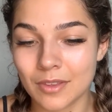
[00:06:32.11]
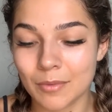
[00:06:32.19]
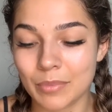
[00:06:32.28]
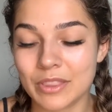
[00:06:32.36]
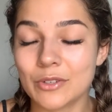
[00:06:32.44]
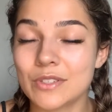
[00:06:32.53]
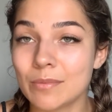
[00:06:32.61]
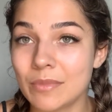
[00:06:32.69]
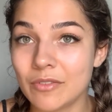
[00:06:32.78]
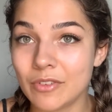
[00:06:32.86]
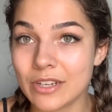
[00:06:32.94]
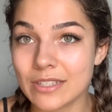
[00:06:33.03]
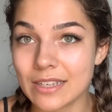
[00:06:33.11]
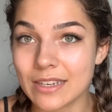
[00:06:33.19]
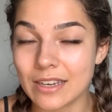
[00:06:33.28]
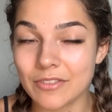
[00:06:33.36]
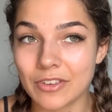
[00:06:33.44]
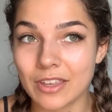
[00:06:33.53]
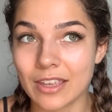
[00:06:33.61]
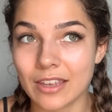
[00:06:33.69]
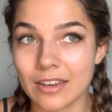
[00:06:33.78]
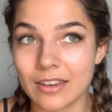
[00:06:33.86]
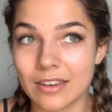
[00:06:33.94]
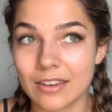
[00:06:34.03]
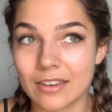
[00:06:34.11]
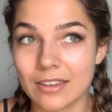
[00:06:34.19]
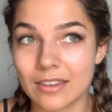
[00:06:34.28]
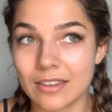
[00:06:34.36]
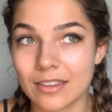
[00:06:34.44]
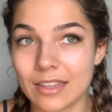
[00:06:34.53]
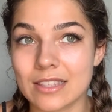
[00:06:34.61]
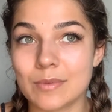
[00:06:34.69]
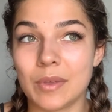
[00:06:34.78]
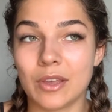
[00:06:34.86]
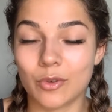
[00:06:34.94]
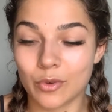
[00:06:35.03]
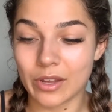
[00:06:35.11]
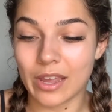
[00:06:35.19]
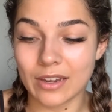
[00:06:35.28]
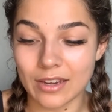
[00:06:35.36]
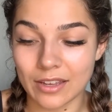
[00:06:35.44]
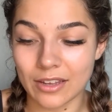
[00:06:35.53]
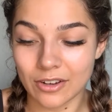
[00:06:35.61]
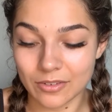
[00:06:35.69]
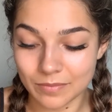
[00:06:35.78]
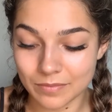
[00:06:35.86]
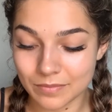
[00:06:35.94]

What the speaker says: But there's something very significant that's being created here.